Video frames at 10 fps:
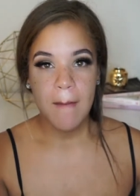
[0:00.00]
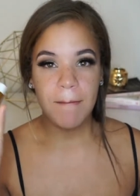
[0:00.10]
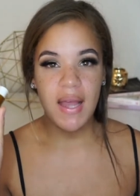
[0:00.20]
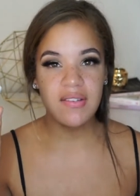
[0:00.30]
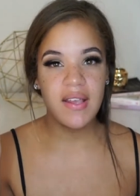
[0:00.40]

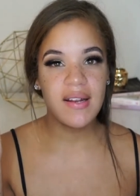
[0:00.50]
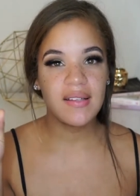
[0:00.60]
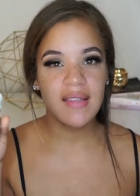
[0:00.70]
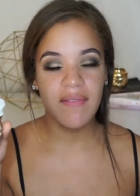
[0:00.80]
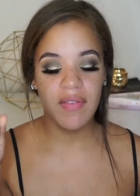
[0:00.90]
My shade
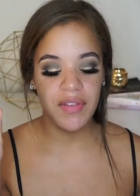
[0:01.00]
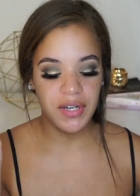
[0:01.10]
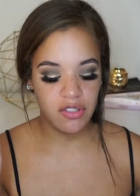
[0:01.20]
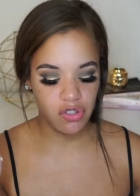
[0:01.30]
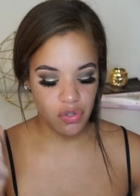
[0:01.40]
is seven
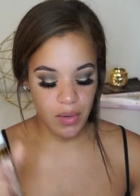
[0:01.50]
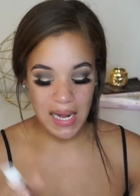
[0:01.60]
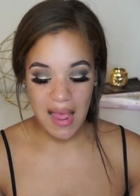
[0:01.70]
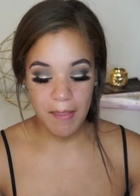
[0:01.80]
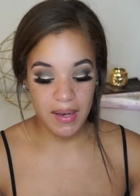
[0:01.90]
thirty-two,
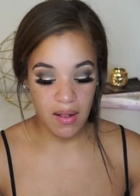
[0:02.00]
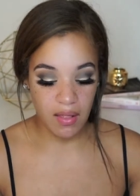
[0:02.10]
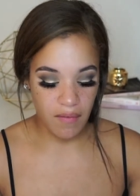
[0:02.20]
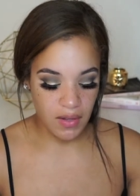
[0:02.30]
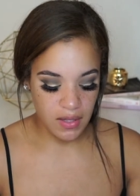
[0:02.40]
and I have
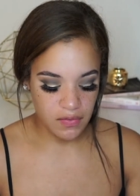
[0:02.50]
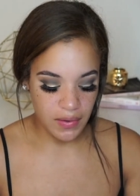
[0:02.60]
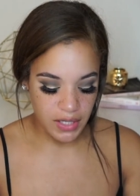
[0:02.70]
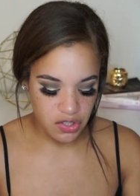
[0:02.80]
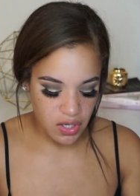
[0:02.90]
been loving this
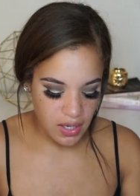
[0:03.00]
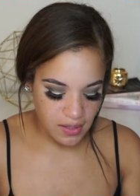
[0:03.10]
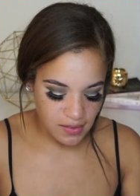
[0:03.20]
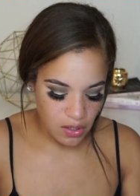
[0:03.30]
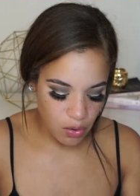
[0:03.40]
foundation. It
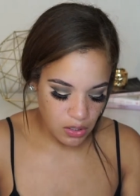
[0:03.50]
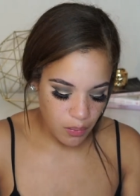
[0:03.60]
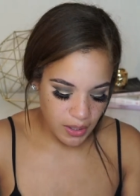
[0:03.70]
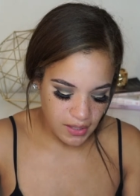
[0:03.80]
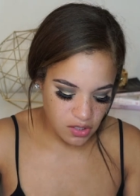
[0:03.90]
is the only
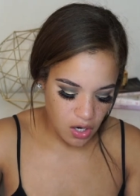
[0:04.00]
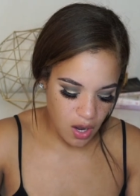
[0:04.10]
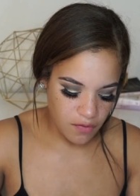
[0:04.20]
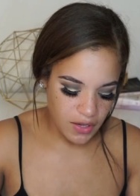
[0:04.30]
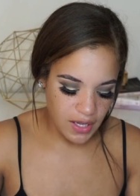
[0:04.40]
one I took
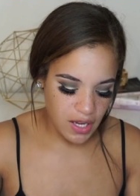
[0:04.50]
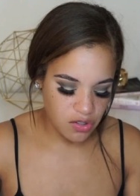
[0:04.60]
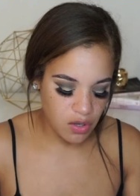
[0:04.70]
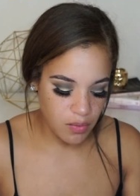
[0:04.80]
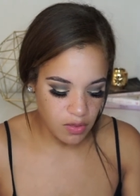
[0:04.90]
on
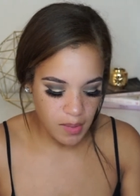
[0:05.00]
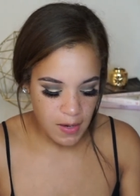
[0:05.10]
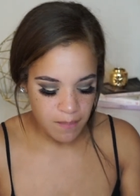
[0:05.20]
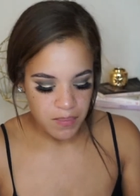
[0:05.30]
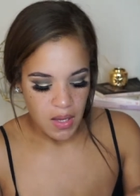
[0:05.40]
vacation with
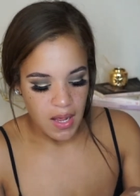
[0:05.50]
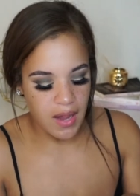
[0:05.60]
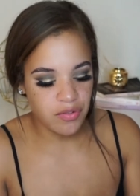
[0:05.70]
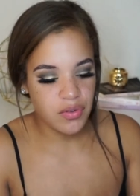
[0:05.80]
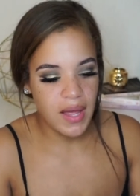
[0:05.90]
me.
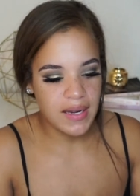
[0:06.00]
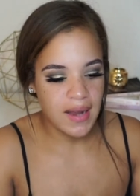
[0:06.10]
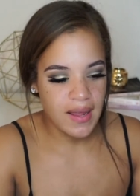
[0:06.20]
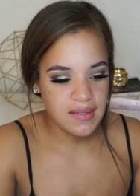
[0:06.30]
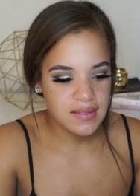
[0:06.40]
It gives you that
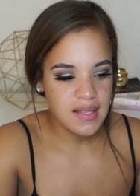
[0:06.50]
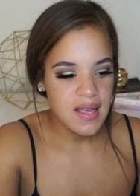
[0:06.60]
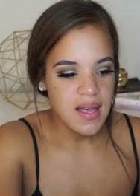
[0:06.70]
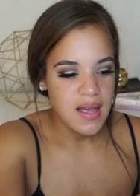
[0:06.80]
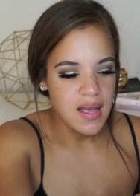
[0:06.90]
nice,
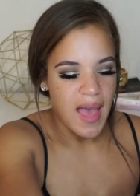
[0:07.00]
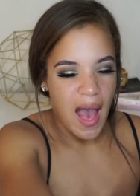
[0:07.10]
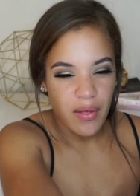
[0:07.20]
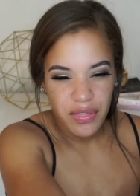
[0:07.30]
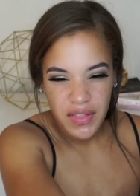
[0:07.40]

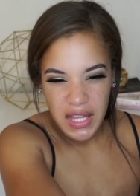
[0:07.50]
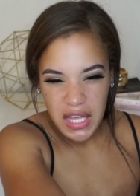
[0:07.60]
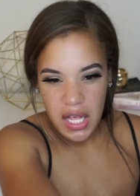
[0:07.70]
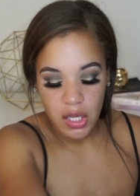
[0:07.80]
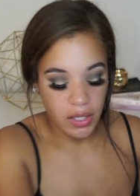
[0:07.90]
healthy
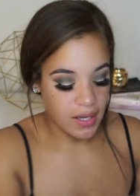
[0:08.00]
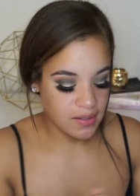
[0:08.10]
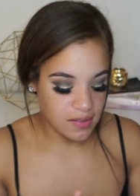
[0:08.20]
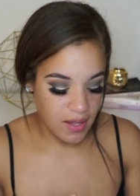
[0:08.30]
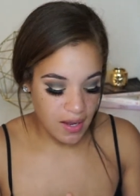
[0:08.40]
looking
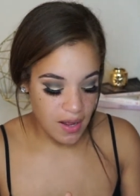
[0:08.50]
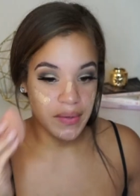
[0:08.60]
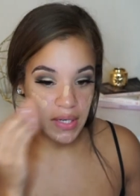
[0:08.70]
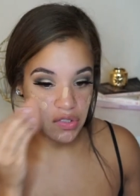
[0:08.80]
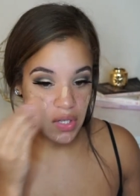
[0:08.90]
skin
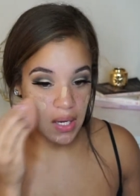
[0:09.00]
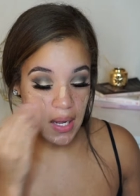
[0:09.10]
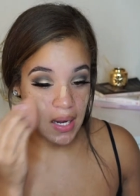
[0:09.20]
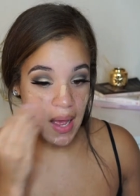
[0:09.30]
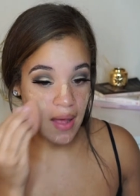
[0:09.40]
foundation,
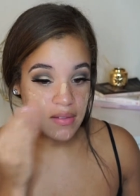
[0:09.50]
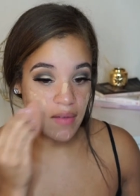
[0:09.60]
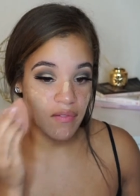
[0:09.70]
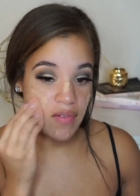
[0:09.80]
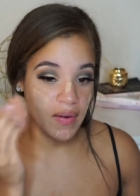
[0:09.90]
and it has
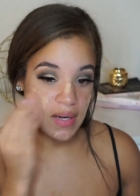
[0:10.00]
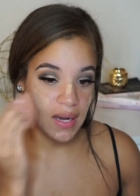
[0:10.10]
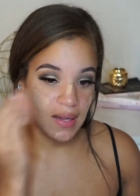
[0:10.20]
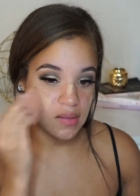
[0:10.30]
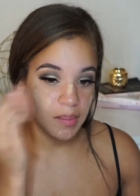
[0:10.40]
very
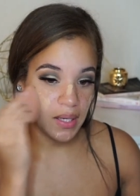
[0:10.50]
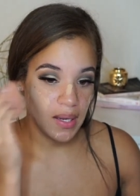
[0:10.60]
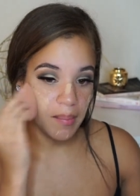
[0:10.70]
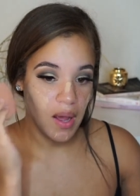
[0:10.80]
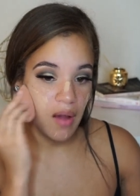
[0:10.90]
nice
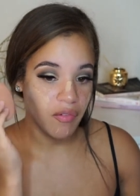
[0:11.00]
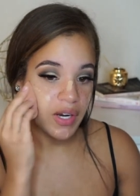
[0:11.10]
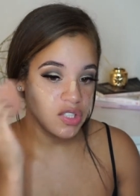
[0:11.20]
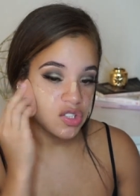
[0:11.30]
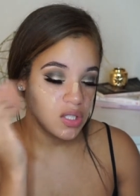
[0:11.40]
medium
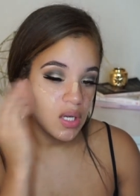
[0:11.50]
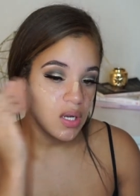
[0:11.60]
coverage.